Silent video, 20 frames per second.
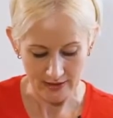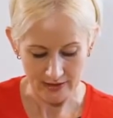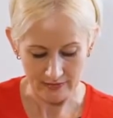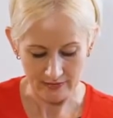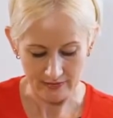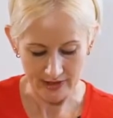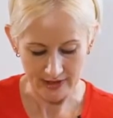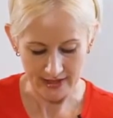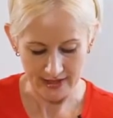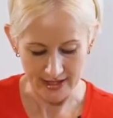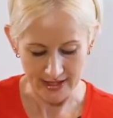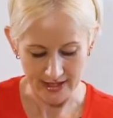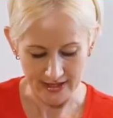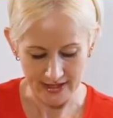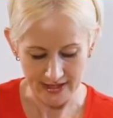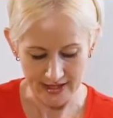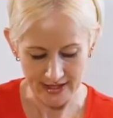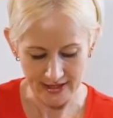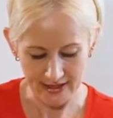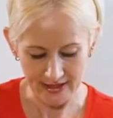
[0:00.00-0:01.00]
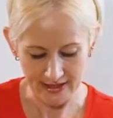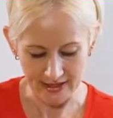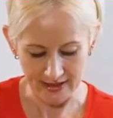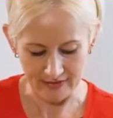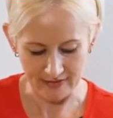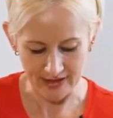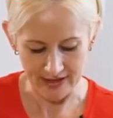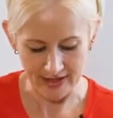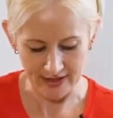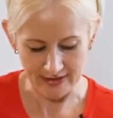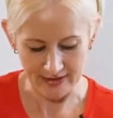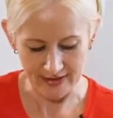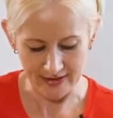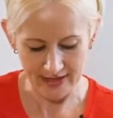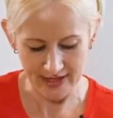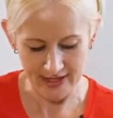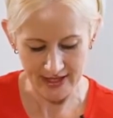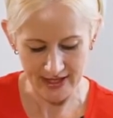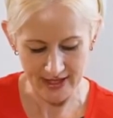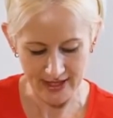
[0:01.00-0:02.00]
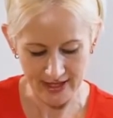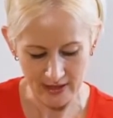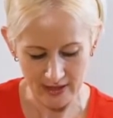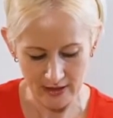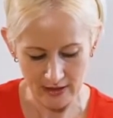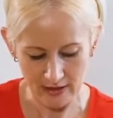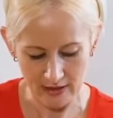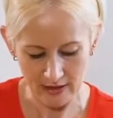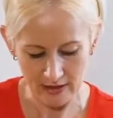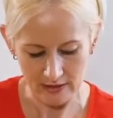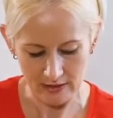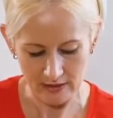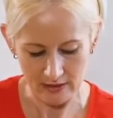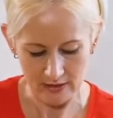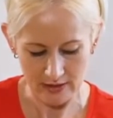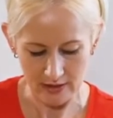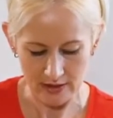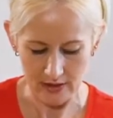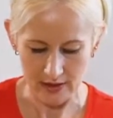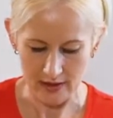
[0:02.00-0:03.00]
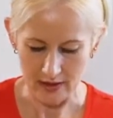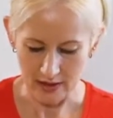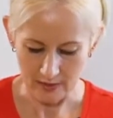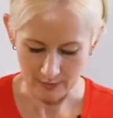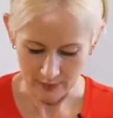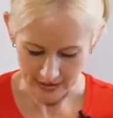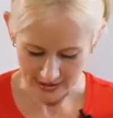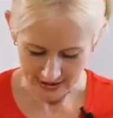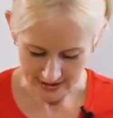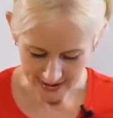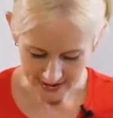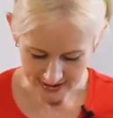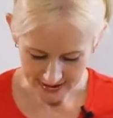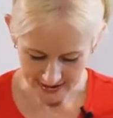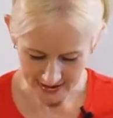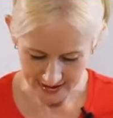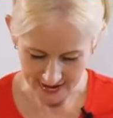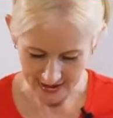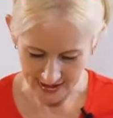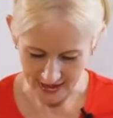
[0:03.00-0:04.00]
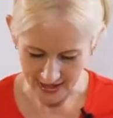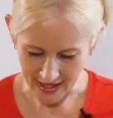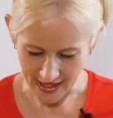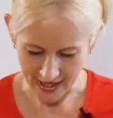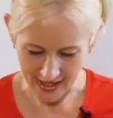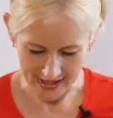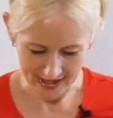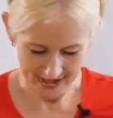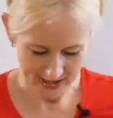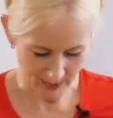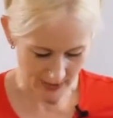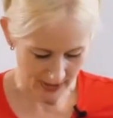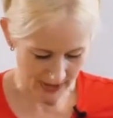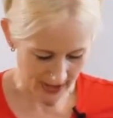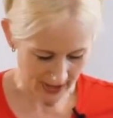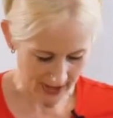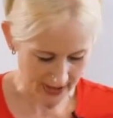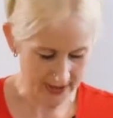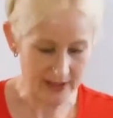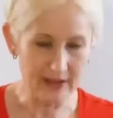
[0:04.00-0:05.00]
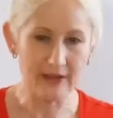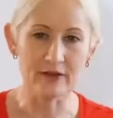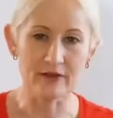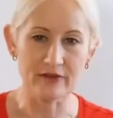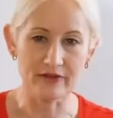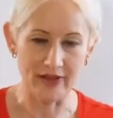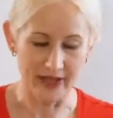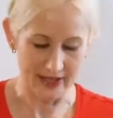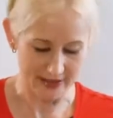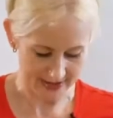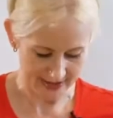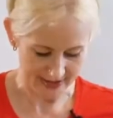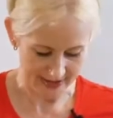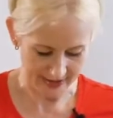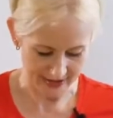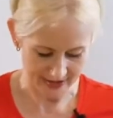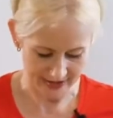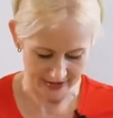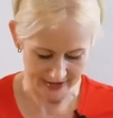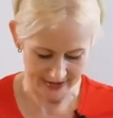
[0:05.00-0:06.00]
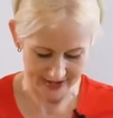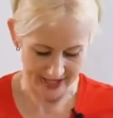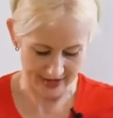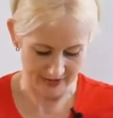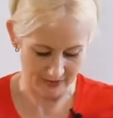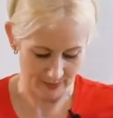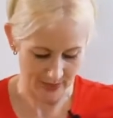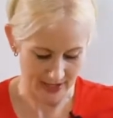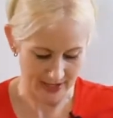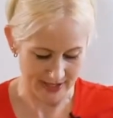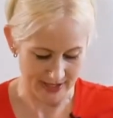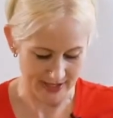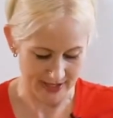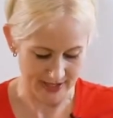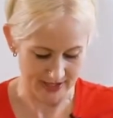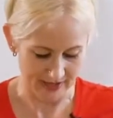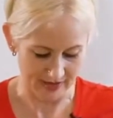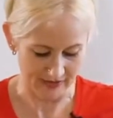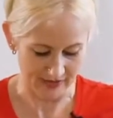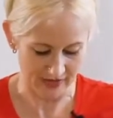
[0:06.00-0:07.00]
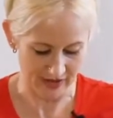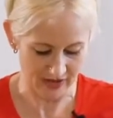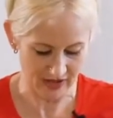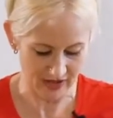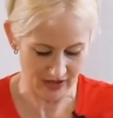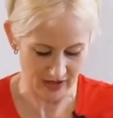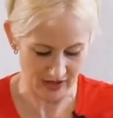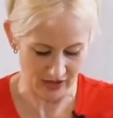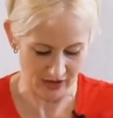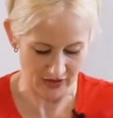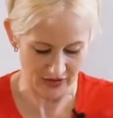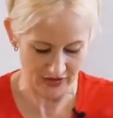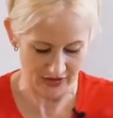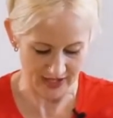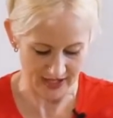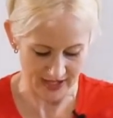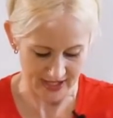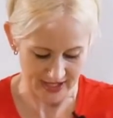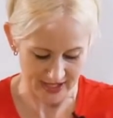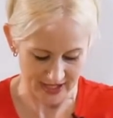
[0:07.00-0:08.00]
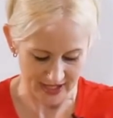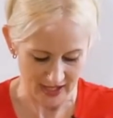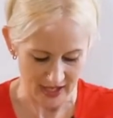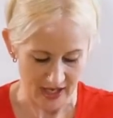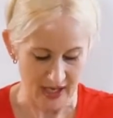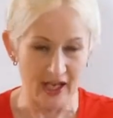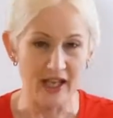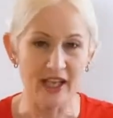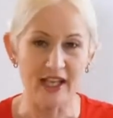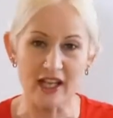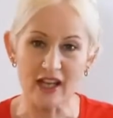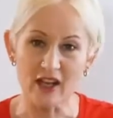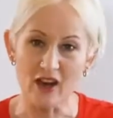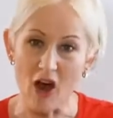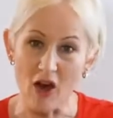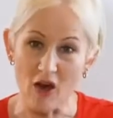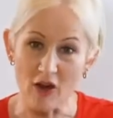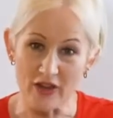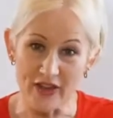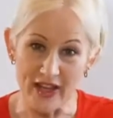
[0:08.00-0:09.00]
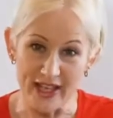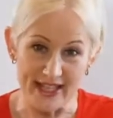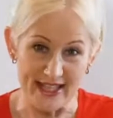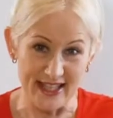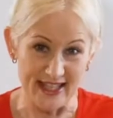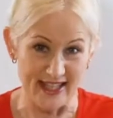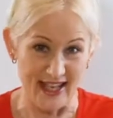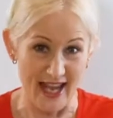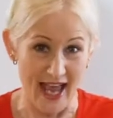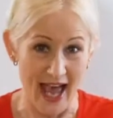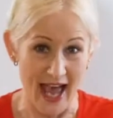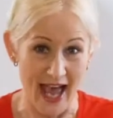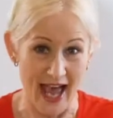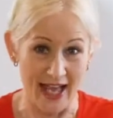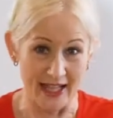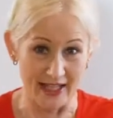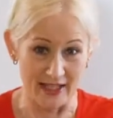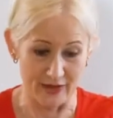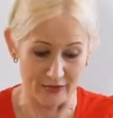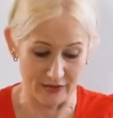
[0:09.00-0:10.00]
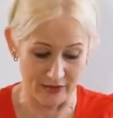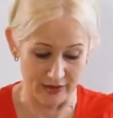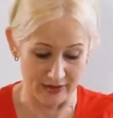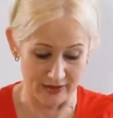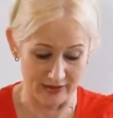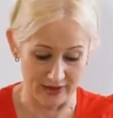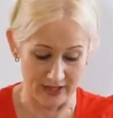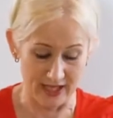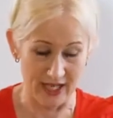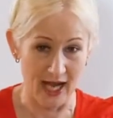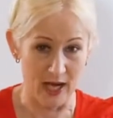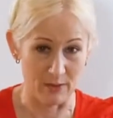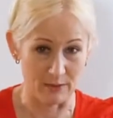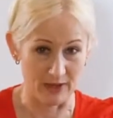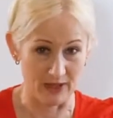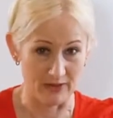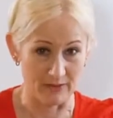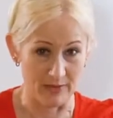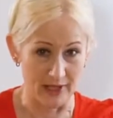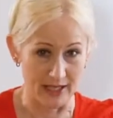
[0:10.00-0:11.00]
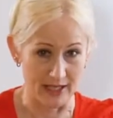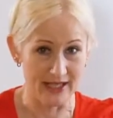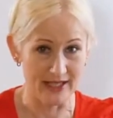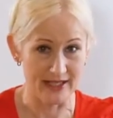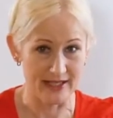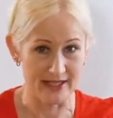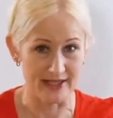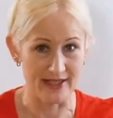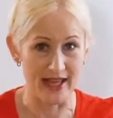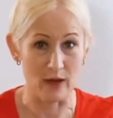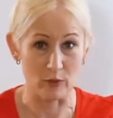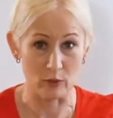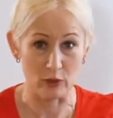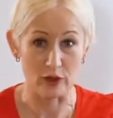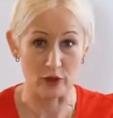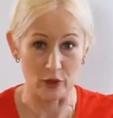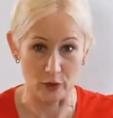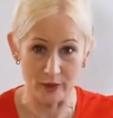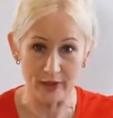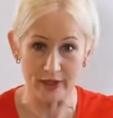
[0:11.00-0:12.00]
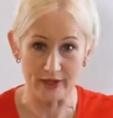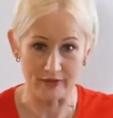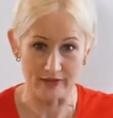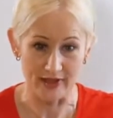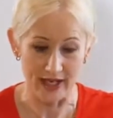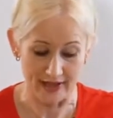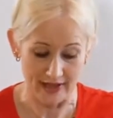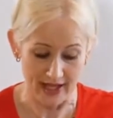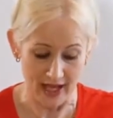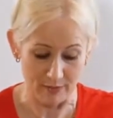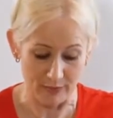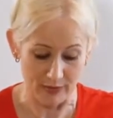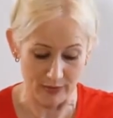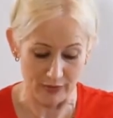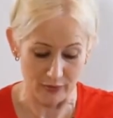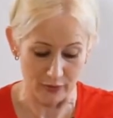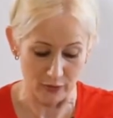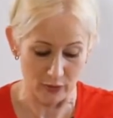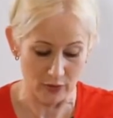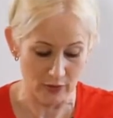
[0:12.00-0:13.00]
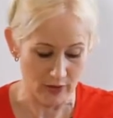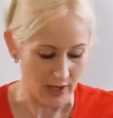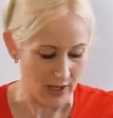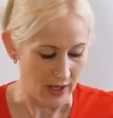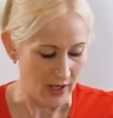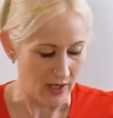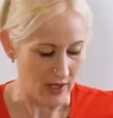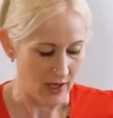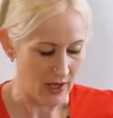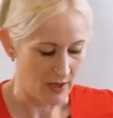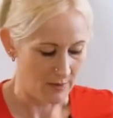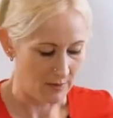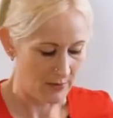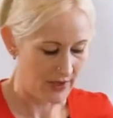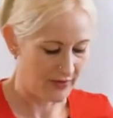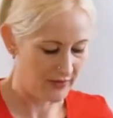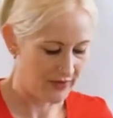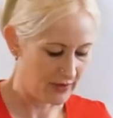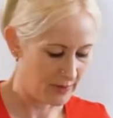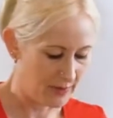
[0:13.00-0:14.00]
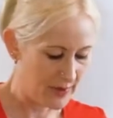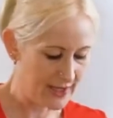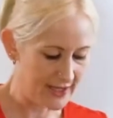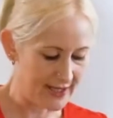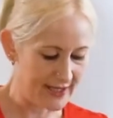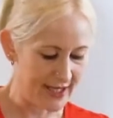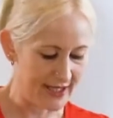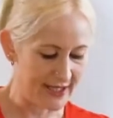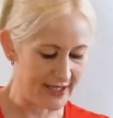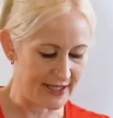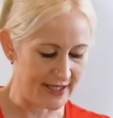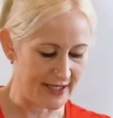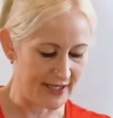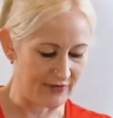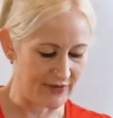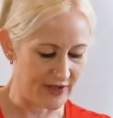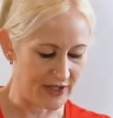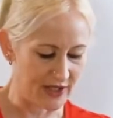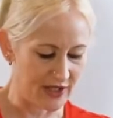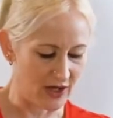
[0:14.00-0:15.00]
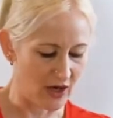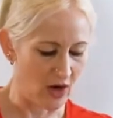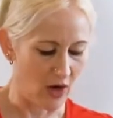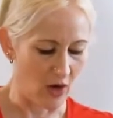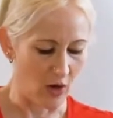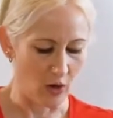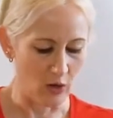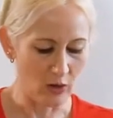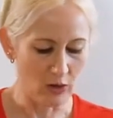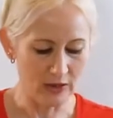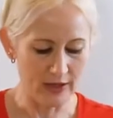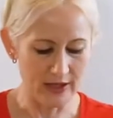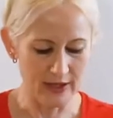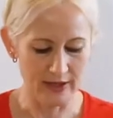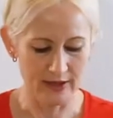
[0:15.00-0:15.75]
Run that gently around there. But just in case, my other little fail-safe method is I've got a cloth in here. You can hold these in your hands for a couple of minutes. That will do it. I've done that before. But if you're a bit sensitive to the cold,